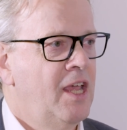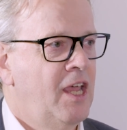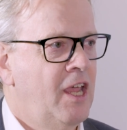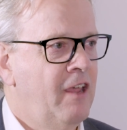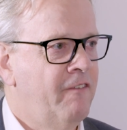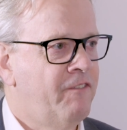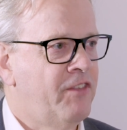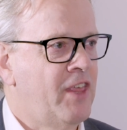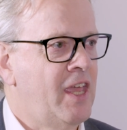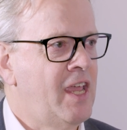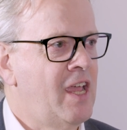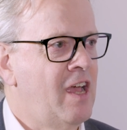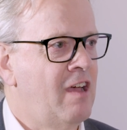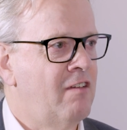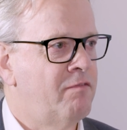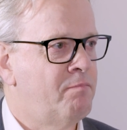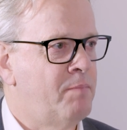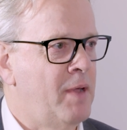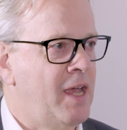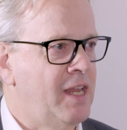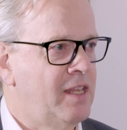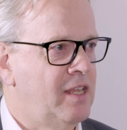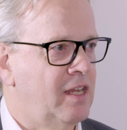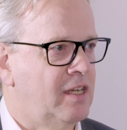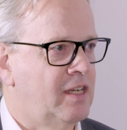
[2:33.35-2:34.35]
if they have
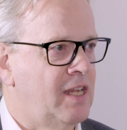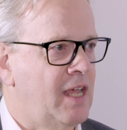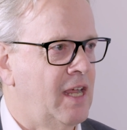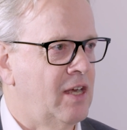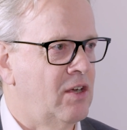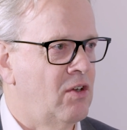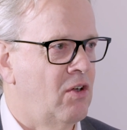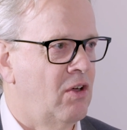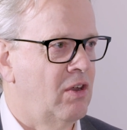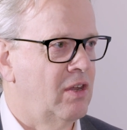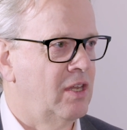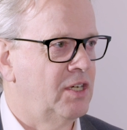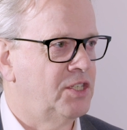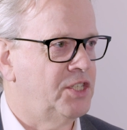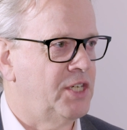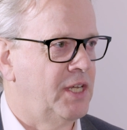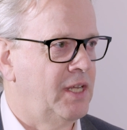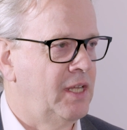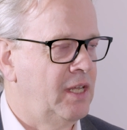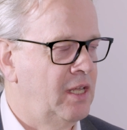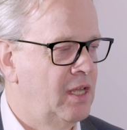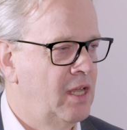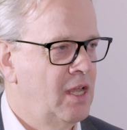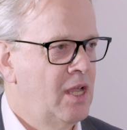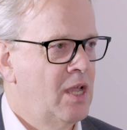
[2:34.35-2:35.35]
better
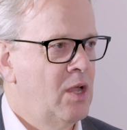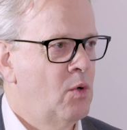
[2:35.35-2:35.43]
technology,